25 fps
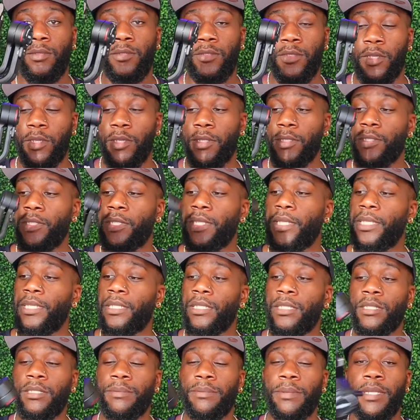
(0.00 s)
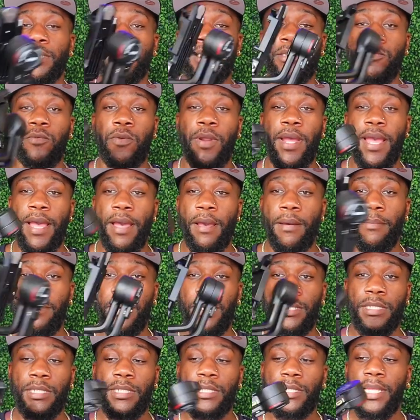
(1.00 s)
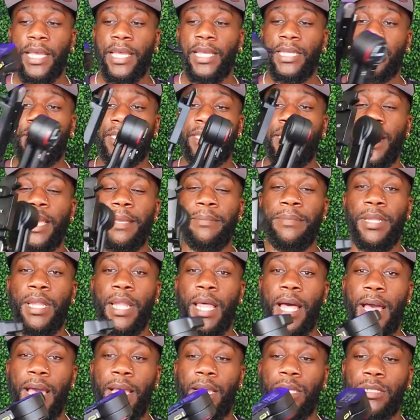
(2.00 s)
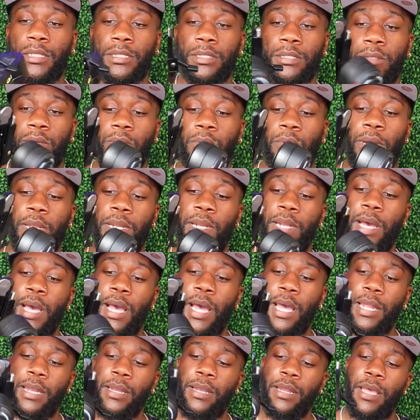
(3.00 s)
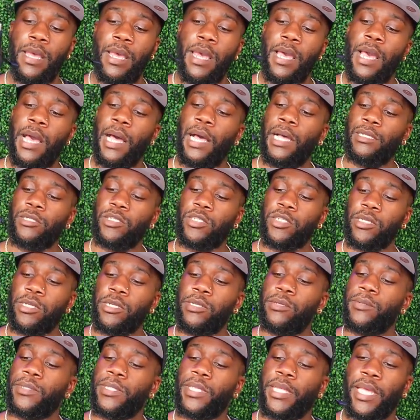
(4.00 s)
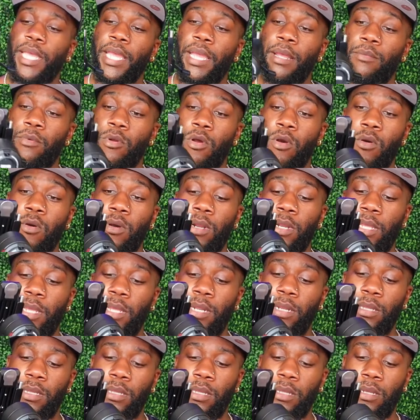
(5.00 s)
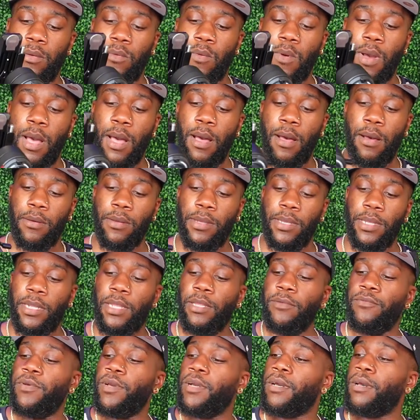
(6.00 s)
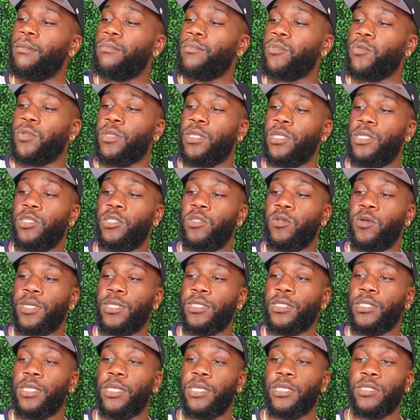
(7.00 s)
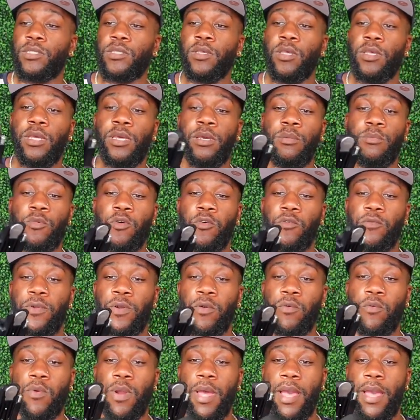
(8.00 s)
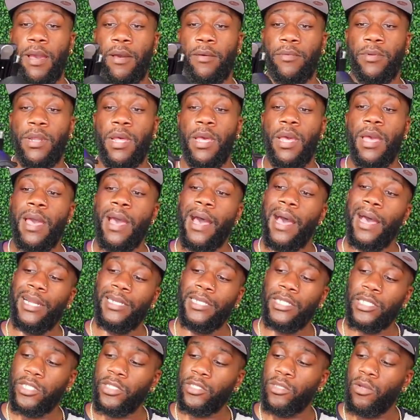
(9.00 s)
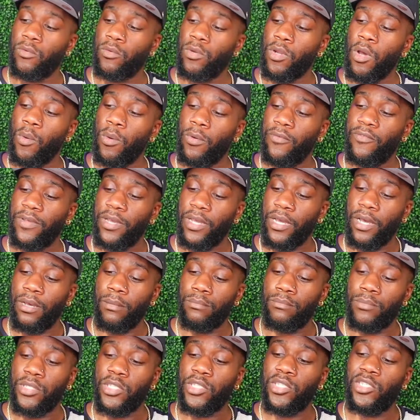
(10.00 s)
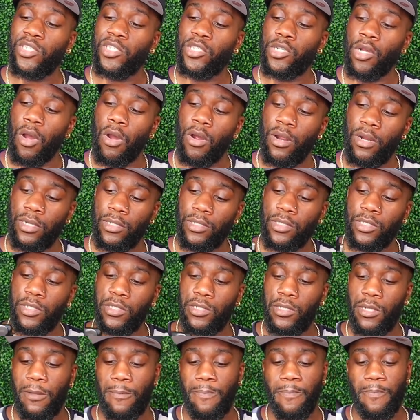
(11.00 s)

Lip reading: So you see it spins around, but it stays stabilized or whatnot. I'll show you with the camera on it in a little while. It even comes with a joystick so you can move it around. I just don't know if it comes charged.